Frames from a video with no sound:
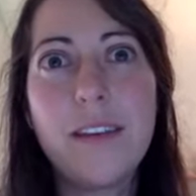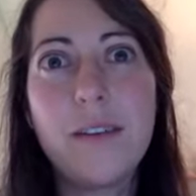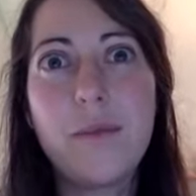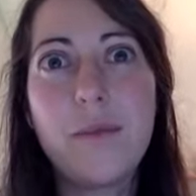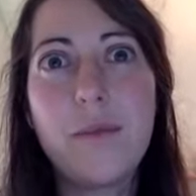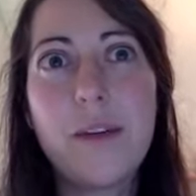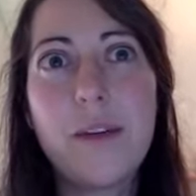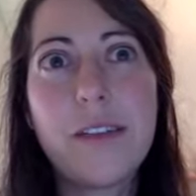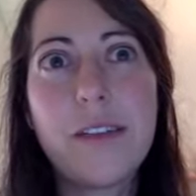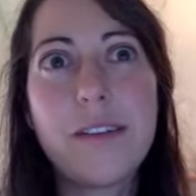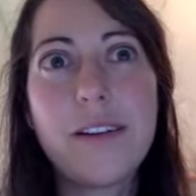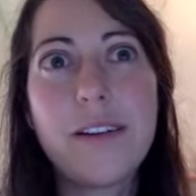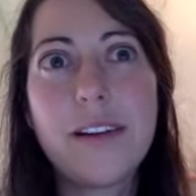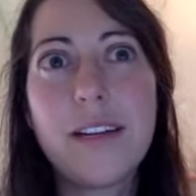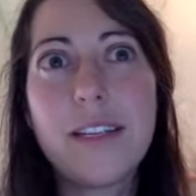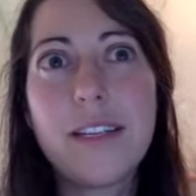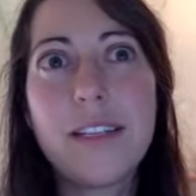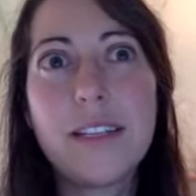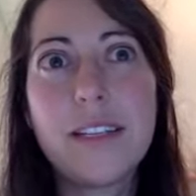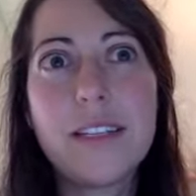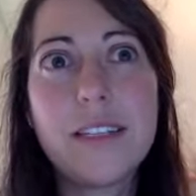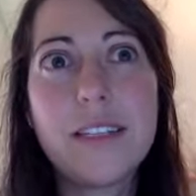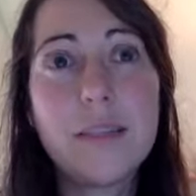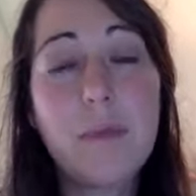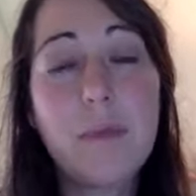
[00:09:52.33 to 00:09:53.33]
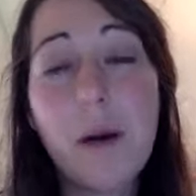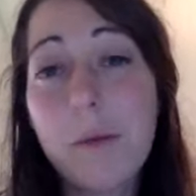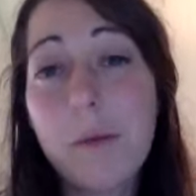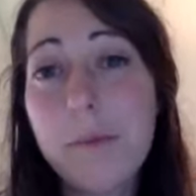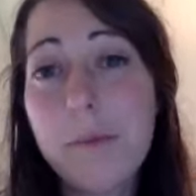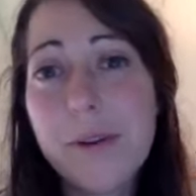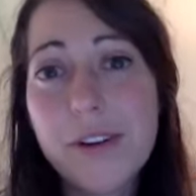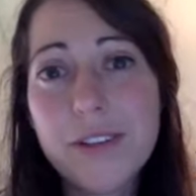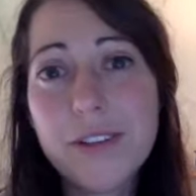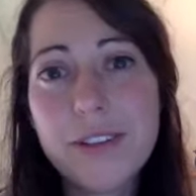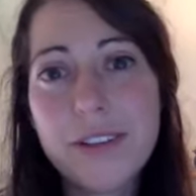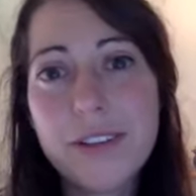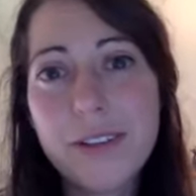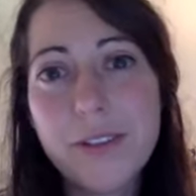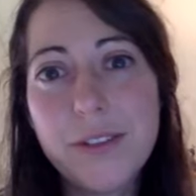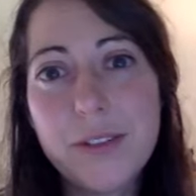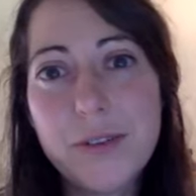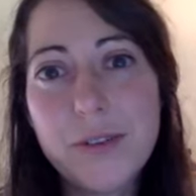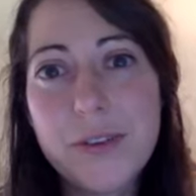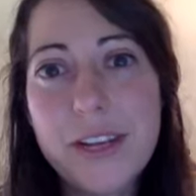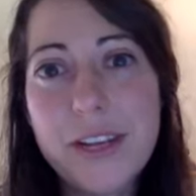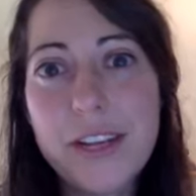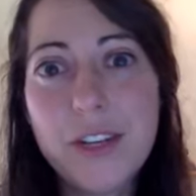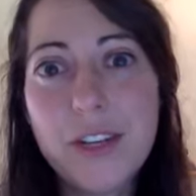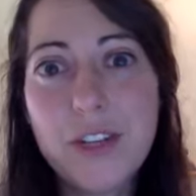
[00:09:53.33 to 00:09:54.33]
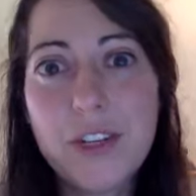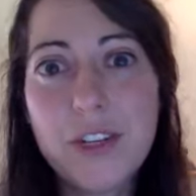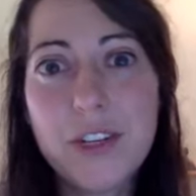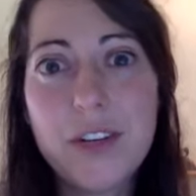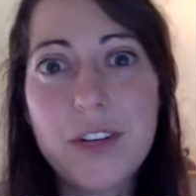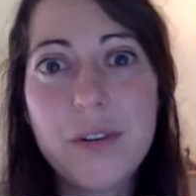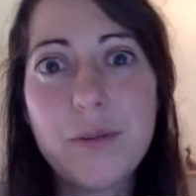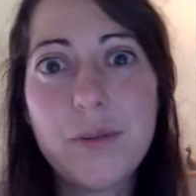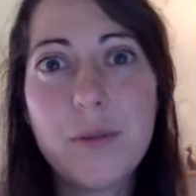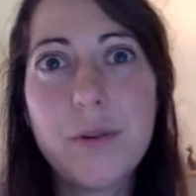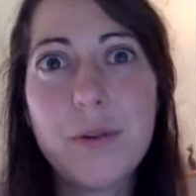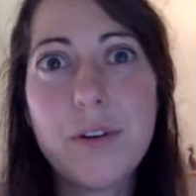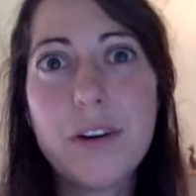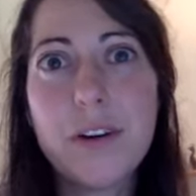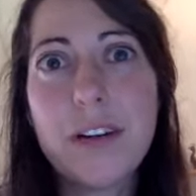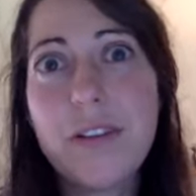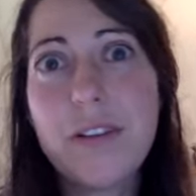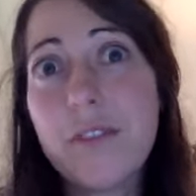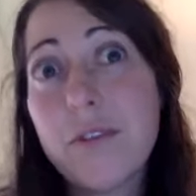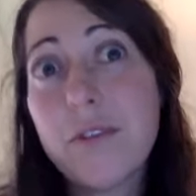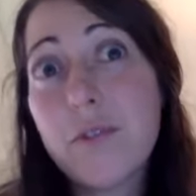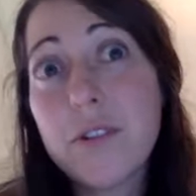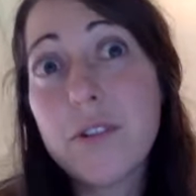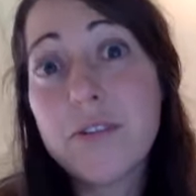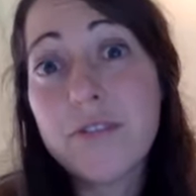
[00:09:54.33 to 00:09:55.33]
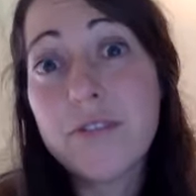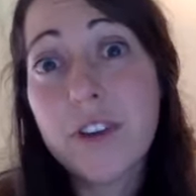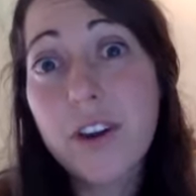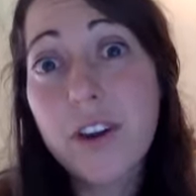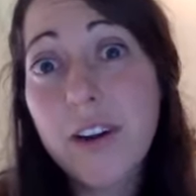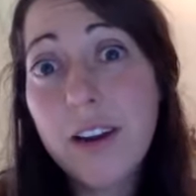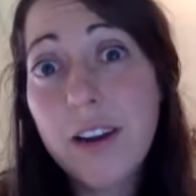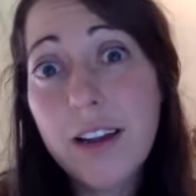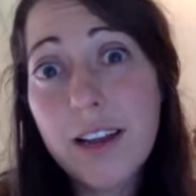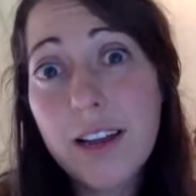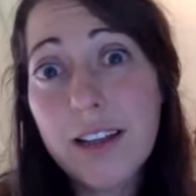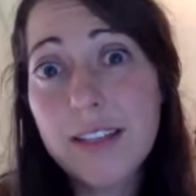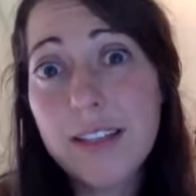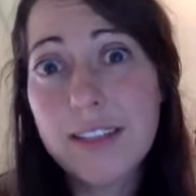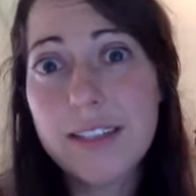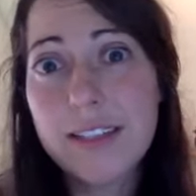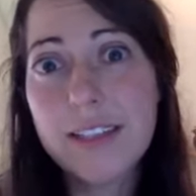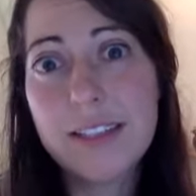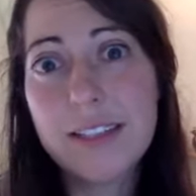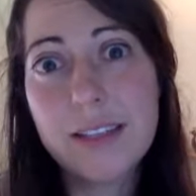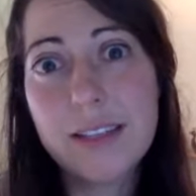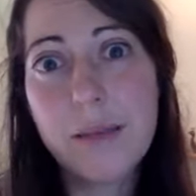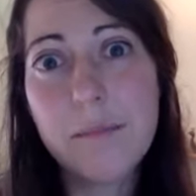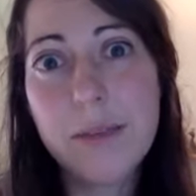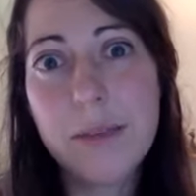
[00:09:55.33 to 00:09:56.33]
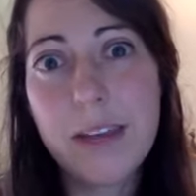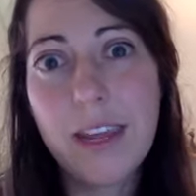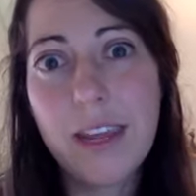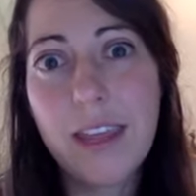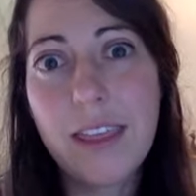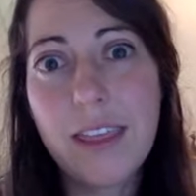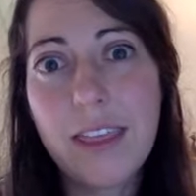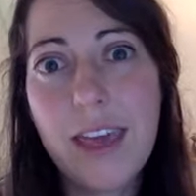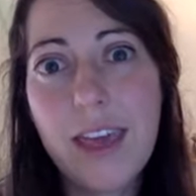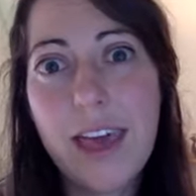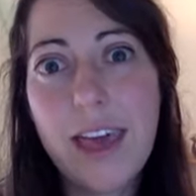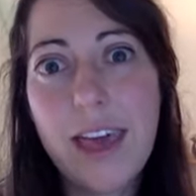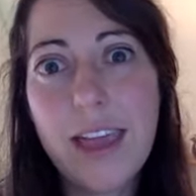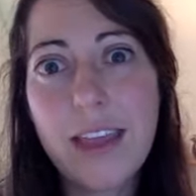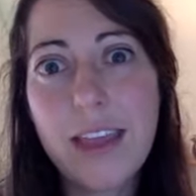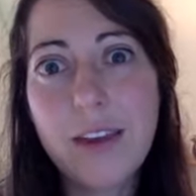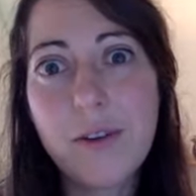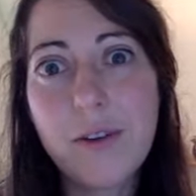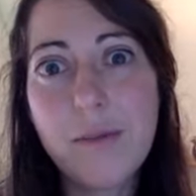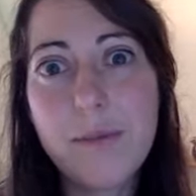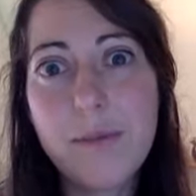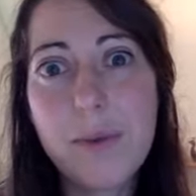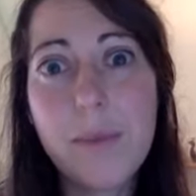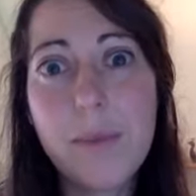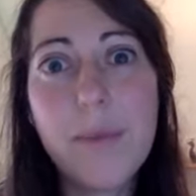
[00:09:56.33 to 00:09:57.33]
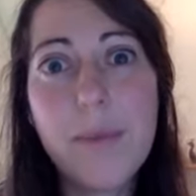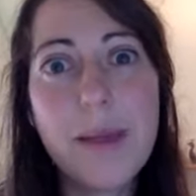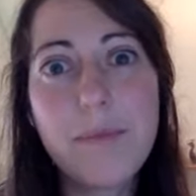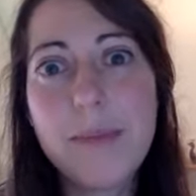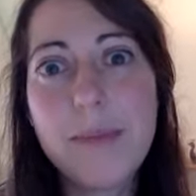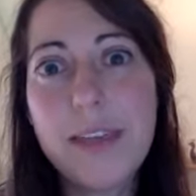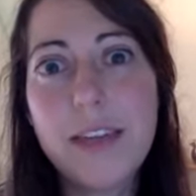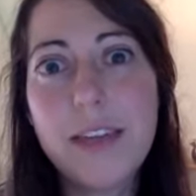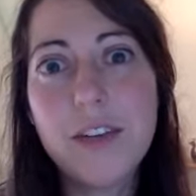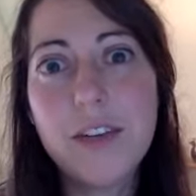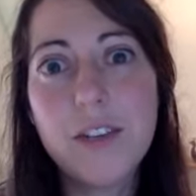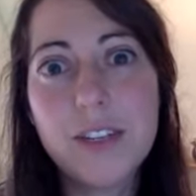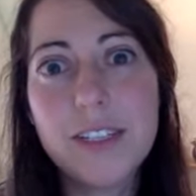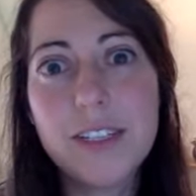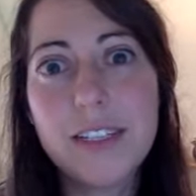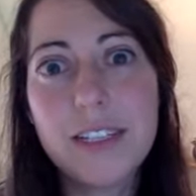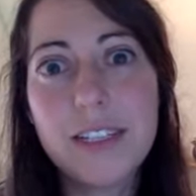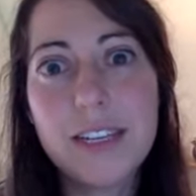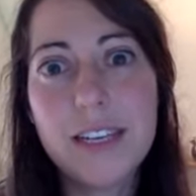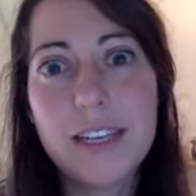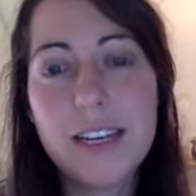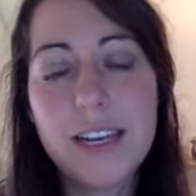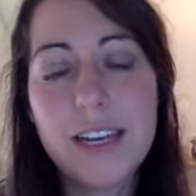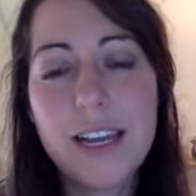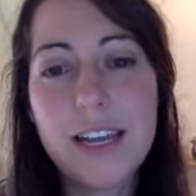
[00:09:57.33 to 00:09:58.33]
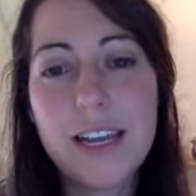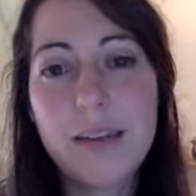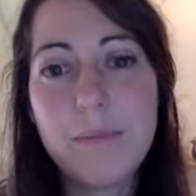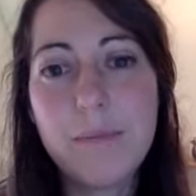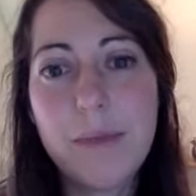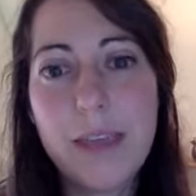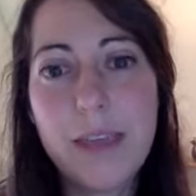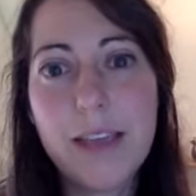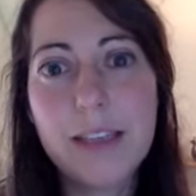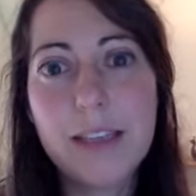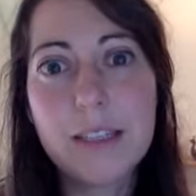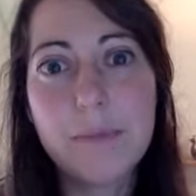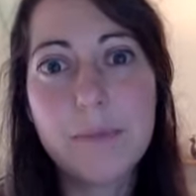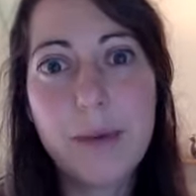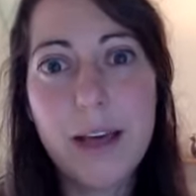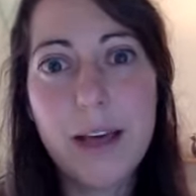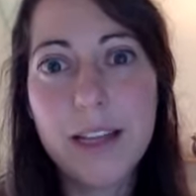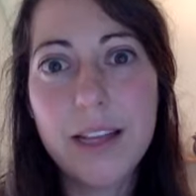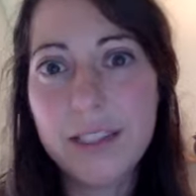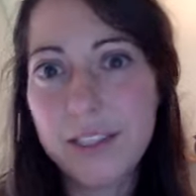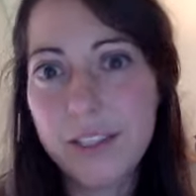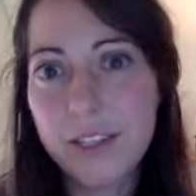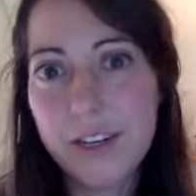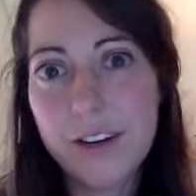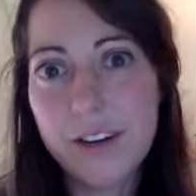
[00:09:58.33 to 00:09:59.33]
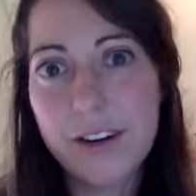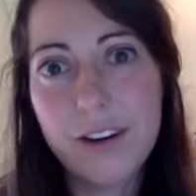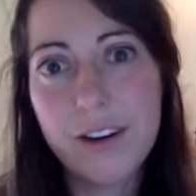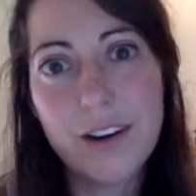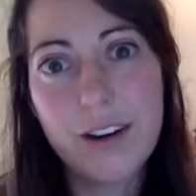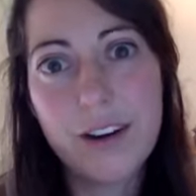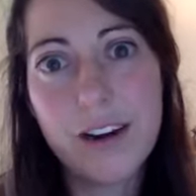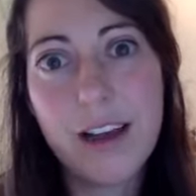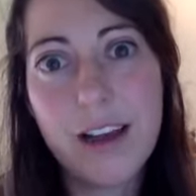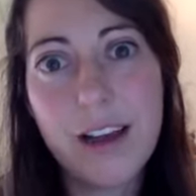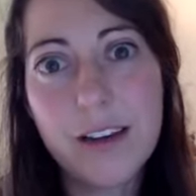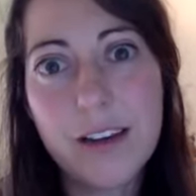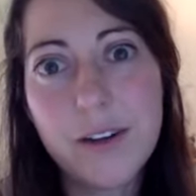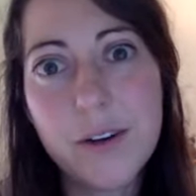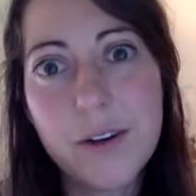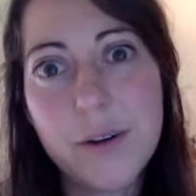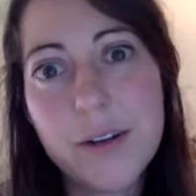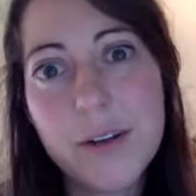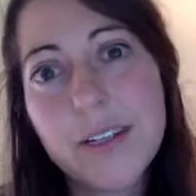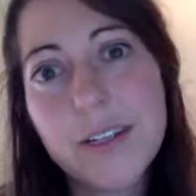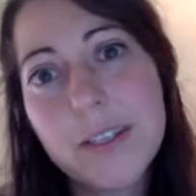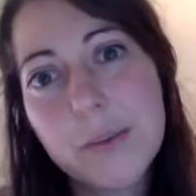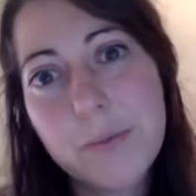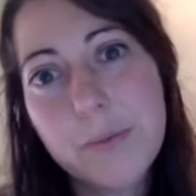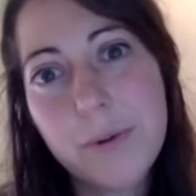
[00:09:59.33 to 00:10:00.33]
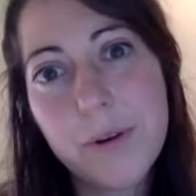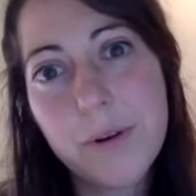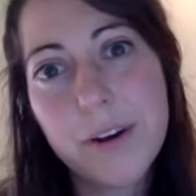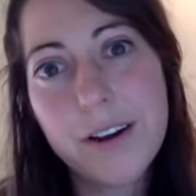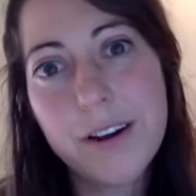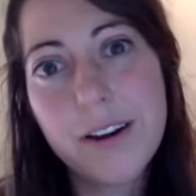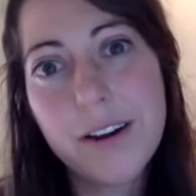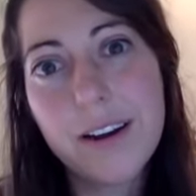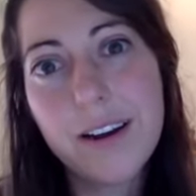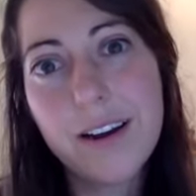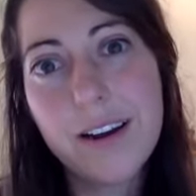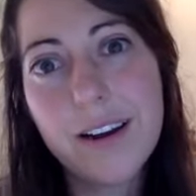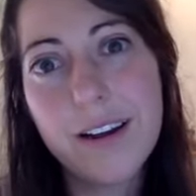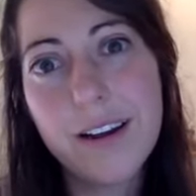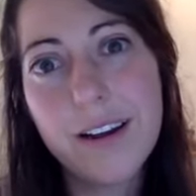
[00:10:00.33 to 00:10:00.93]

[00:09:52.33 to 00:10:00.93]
Whether it's a small personal donation or even referring us to somebody that that might be interested in being a sponsor or an ongoing supporter.